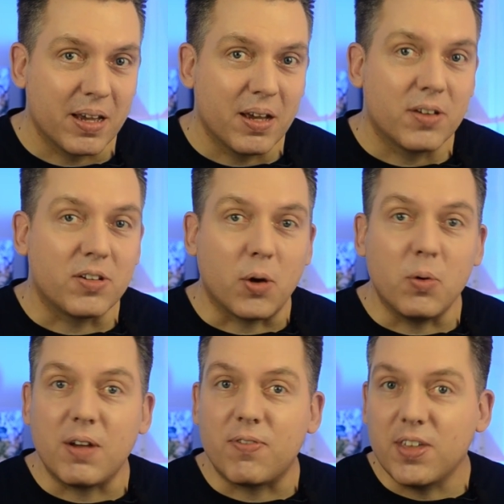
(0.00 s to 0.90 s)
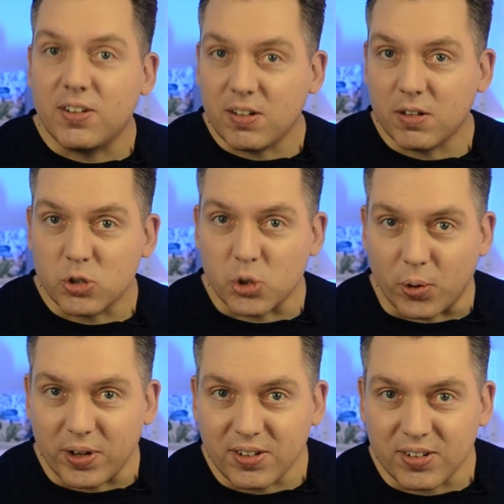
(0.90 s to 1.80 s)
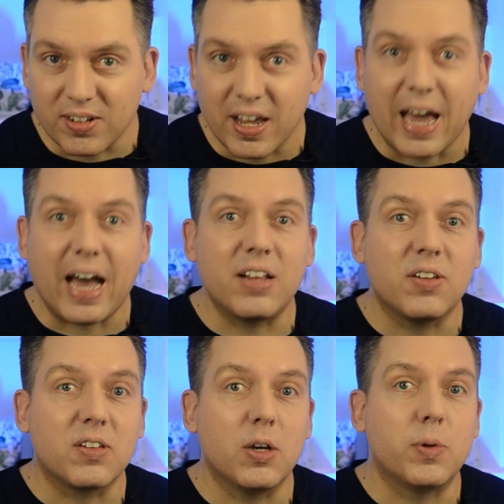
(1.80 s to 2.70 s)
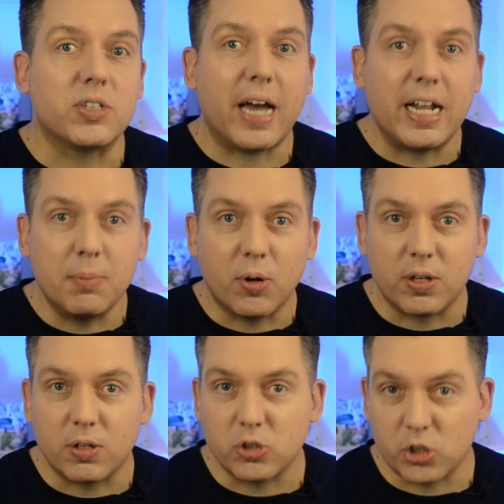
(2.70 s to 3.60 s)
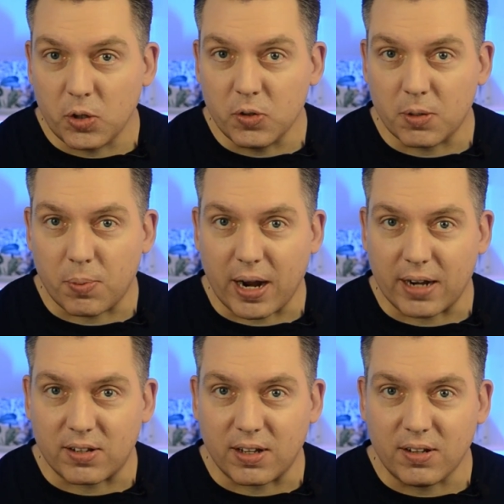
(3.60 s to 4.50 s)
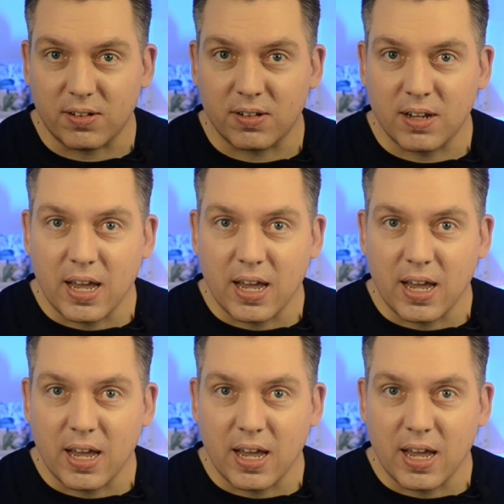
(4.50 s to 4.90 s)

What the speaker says: So if this is a choice and a skill which anybody can choose to practice,